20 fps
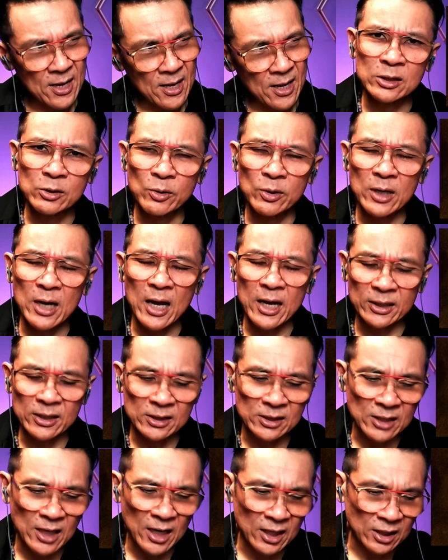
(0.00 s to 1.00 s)
If you
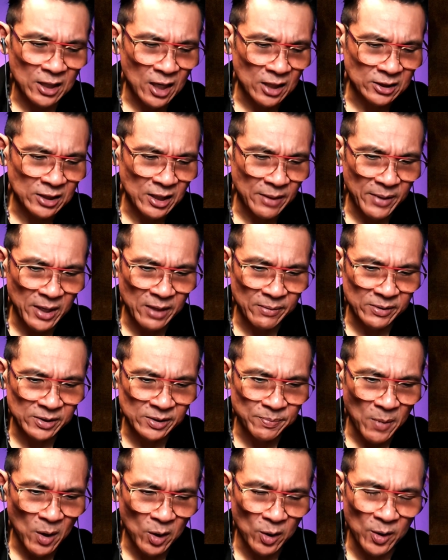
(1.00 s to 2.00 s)
like this kind of content, my name
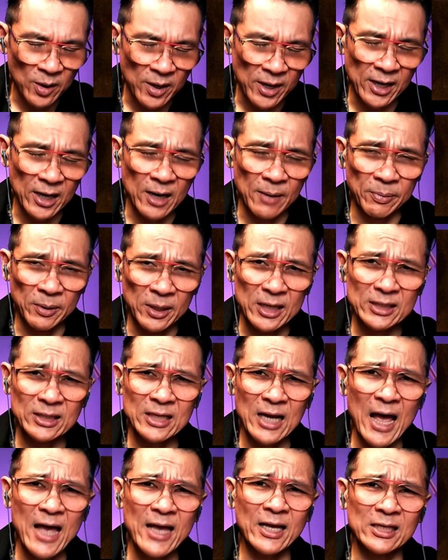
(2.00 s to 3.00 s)
is Bodo, and
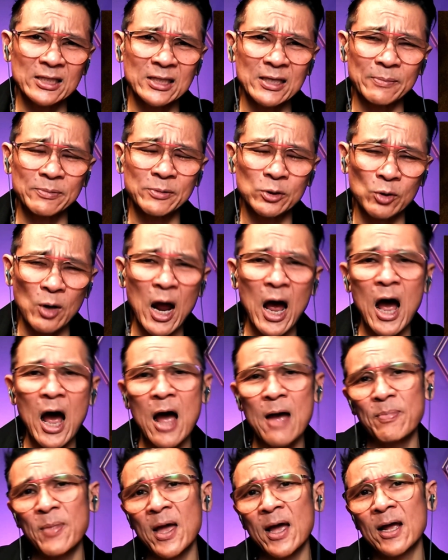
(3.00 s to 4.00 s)
please like and
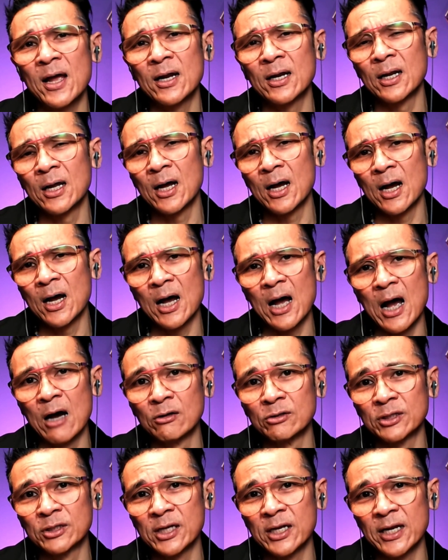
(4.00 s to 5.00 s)
subscribe, and
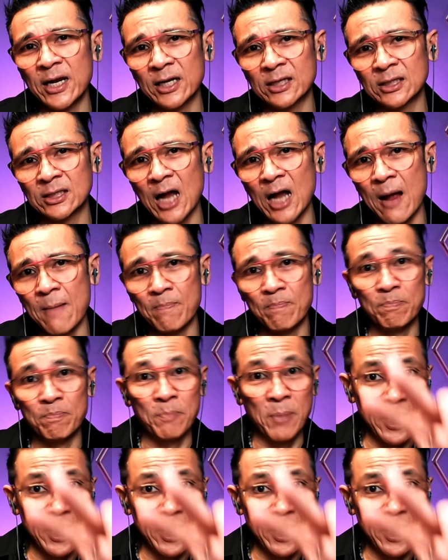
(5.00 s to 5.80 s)
I'll see you next time.